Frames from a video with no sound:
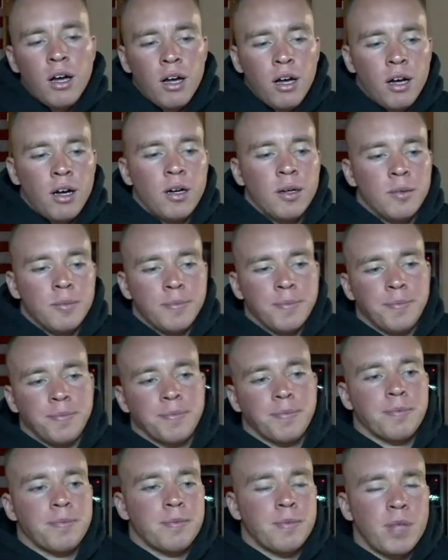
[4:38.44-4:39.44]
I
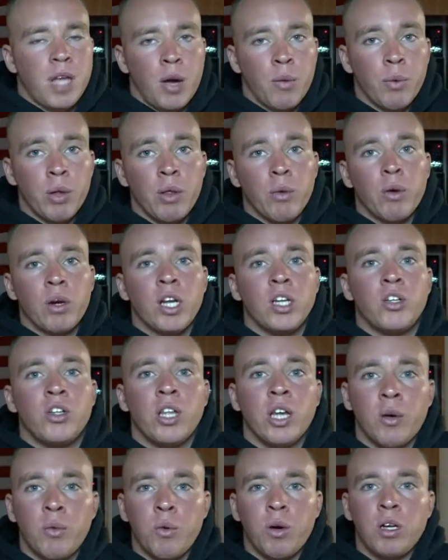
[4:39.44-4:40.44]
really want to do
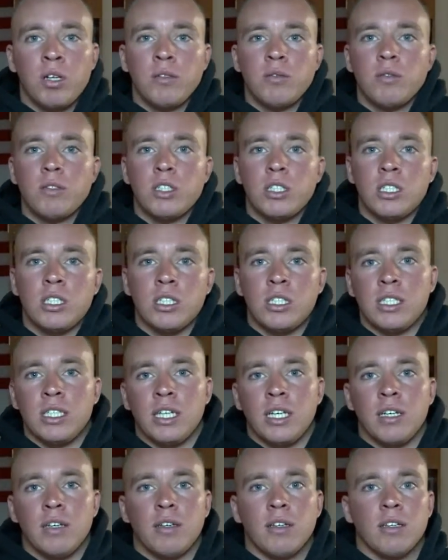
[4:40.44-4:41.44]
that one just to
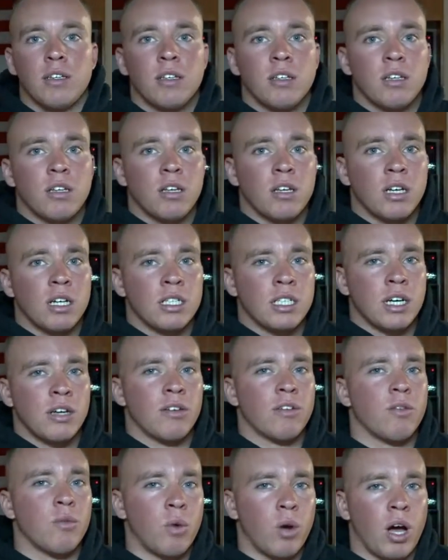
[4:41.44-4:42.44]
see, because
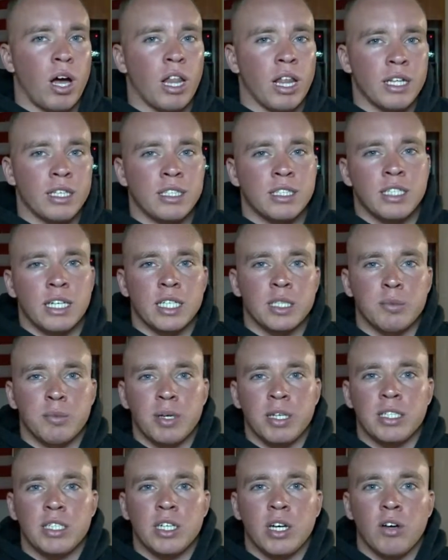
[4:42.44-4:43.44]
I like to test
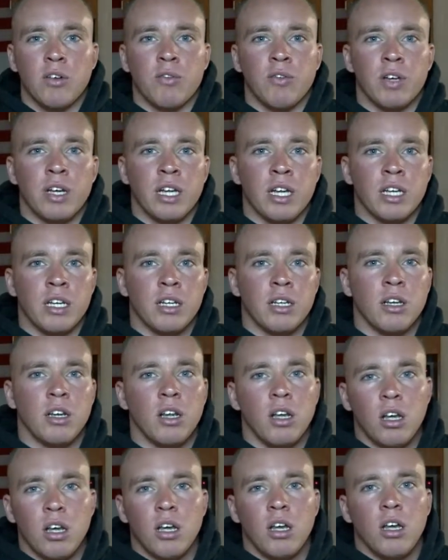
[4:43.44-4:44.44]
myself and
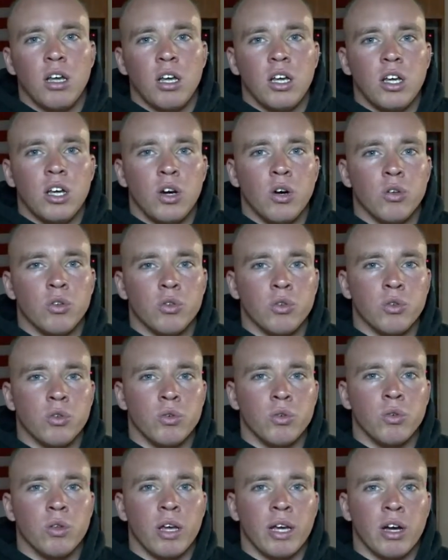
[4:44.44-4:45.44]
go
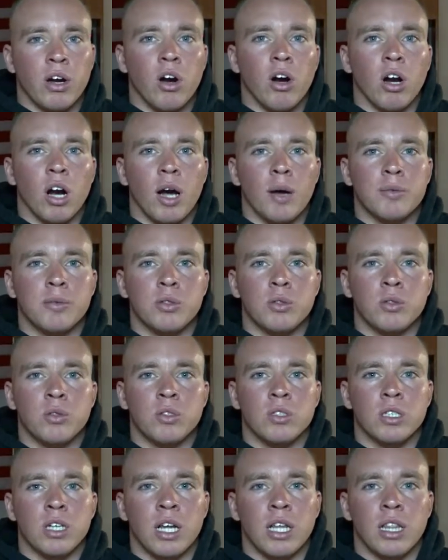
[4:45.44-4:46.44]
through like hard
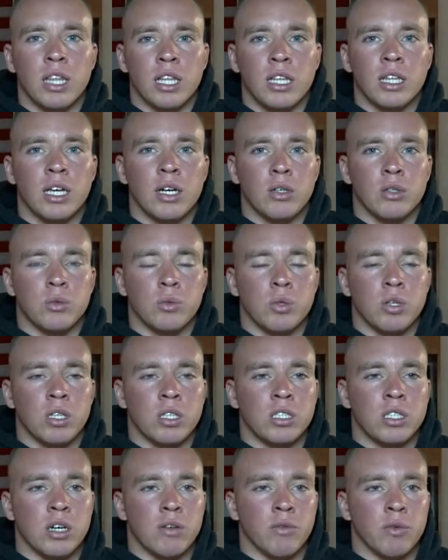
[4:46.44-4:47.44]
obstacles, and I think that was one of the
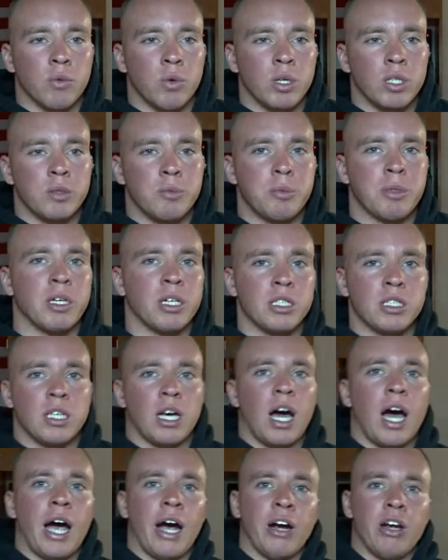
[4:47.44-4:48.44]
tougher ones because the
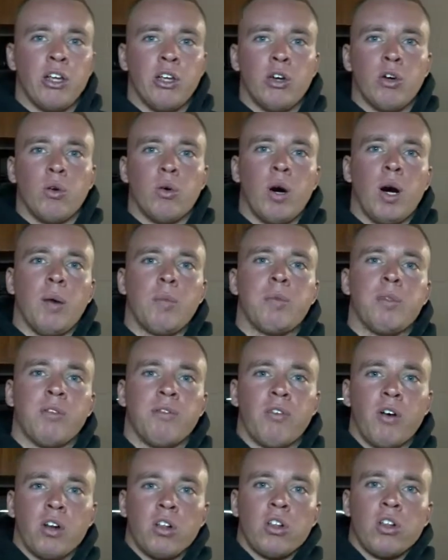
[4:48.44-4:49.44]
higher you go up, the
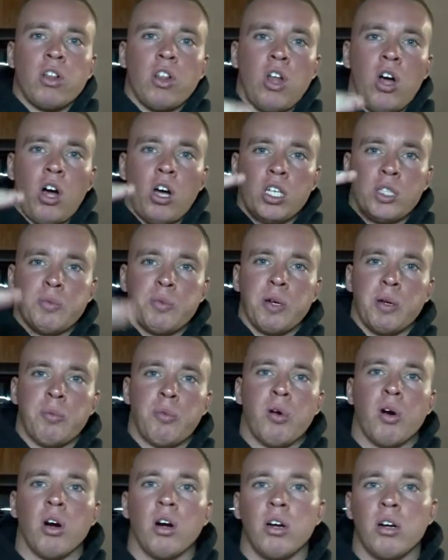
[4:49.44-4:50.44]
farther the logs spread
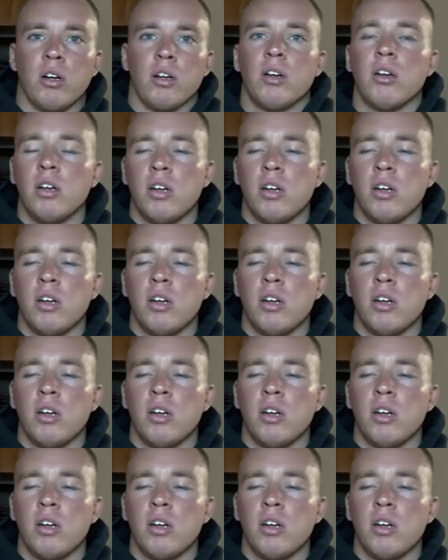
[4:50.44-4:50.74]
apart.